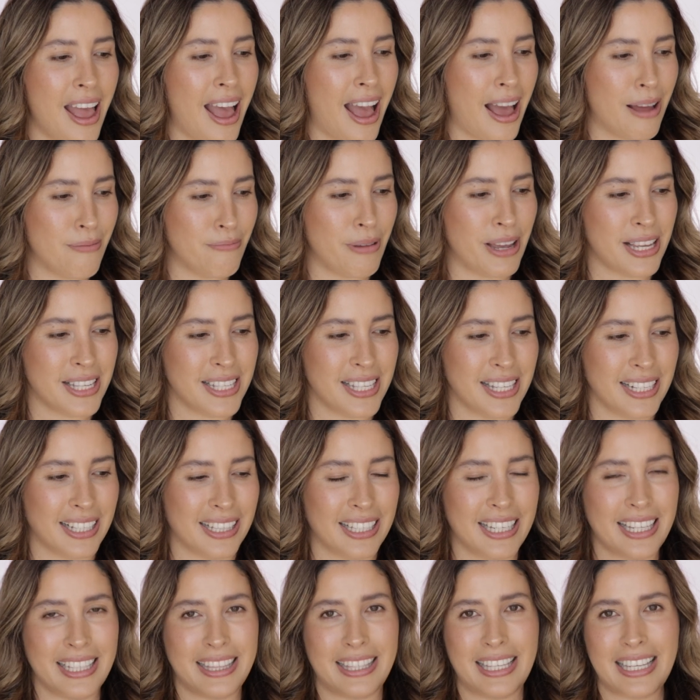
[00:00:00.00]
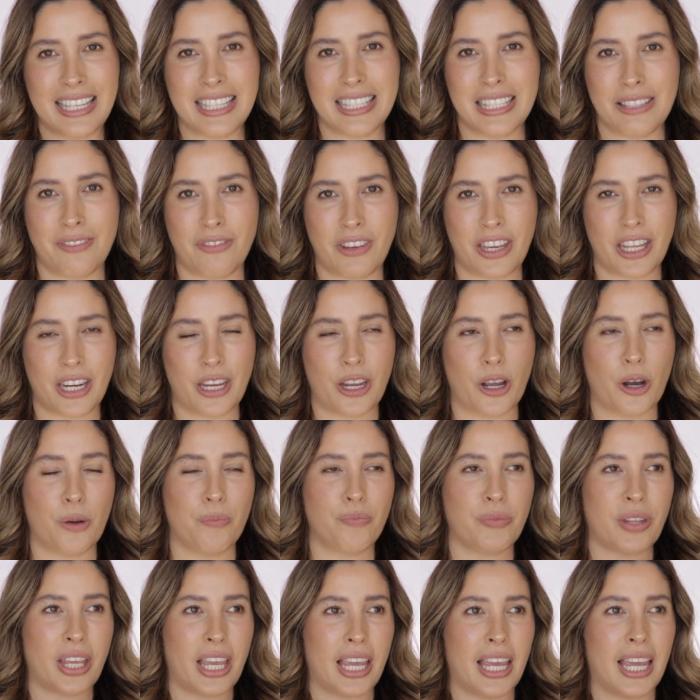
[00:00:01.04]
And basically, this
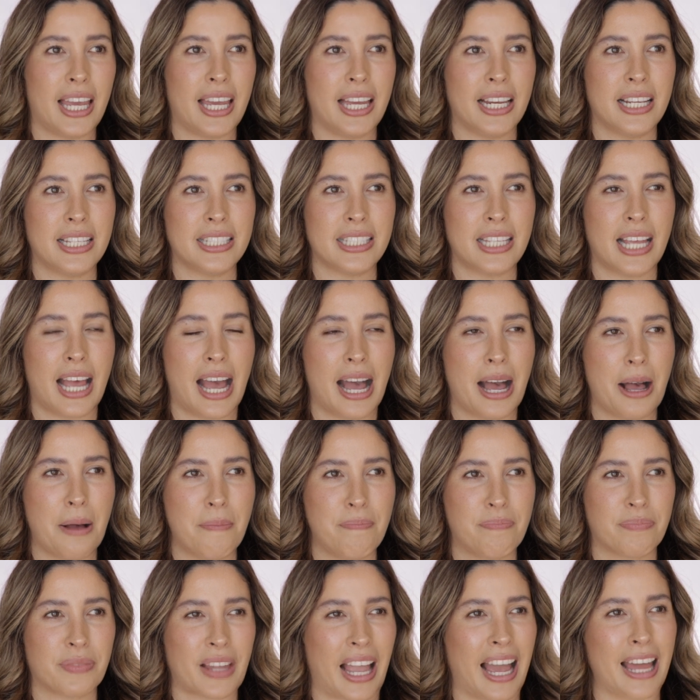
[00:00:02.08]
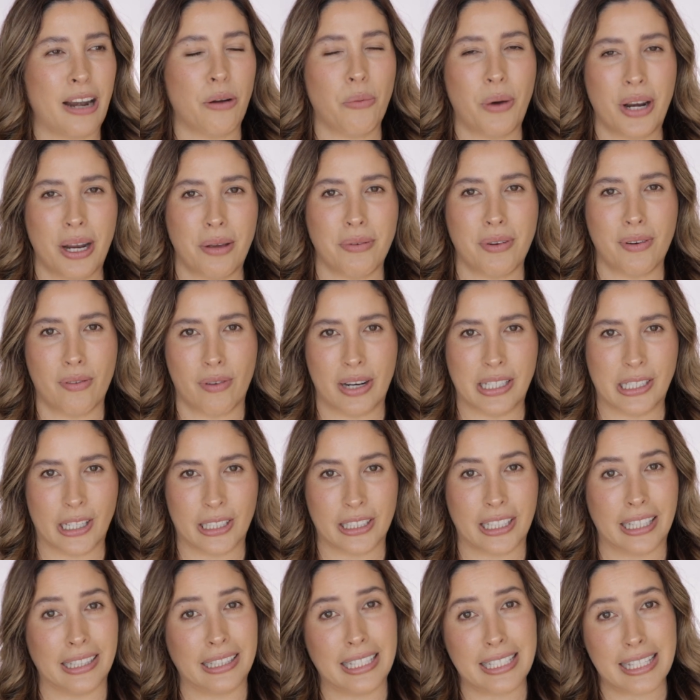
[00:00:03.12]
video is, um, I don't want to be
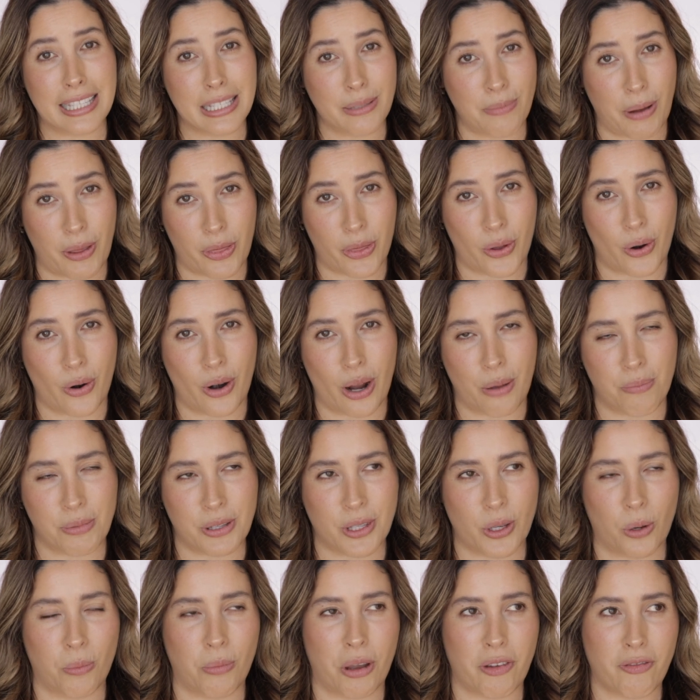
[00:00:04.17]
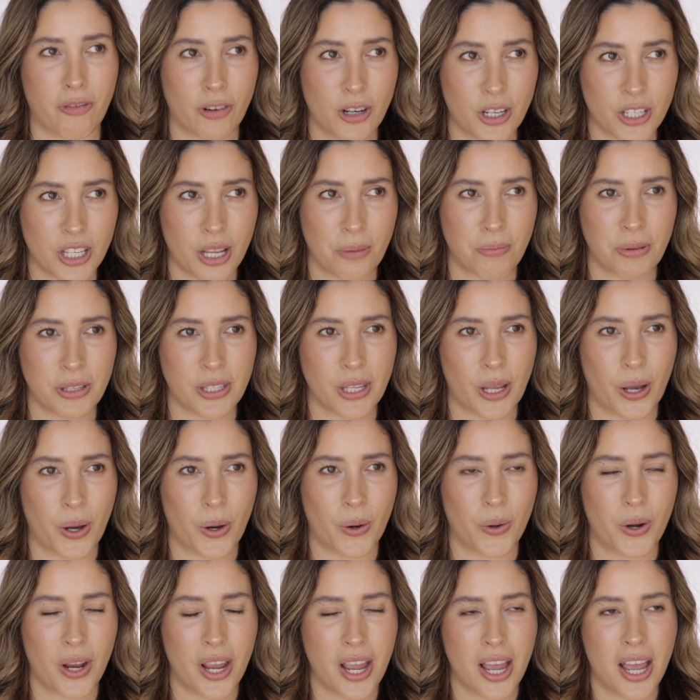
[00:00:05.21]
redundant. This is my third episode, my first
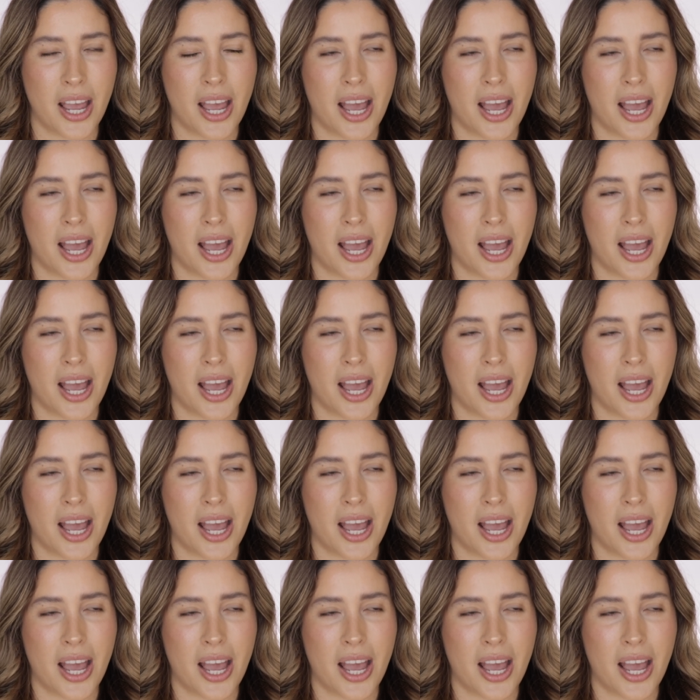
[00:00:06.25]
episode.